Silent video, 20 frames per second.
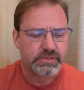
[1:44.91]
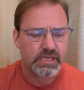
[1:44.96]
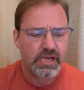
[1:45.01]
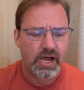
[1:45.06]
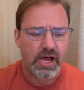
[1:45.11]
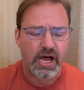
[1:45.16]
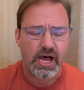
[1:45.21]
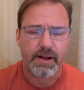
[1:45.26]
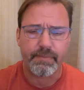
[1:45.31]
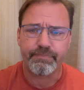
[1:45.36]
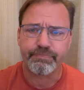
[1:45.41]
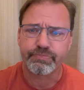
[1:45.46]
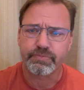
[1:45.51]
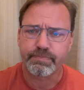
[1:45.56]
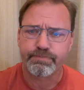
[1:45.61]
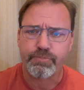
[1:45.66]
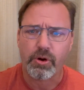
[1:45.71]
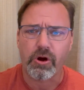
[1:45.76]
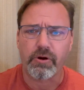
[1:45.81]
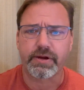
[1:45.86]
um,
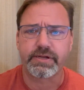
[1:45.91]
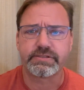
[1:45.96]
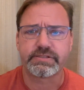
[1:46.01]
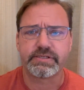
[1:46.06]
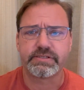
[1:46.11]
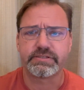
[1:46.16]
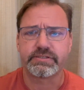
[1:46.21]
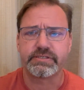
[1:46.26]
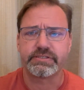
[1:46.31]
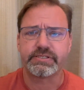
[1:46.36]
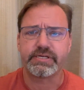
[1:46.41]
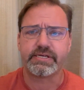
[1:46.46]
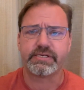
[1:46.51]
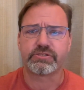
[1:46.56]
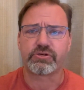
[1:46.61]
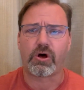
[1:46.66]
Parkinson's disease,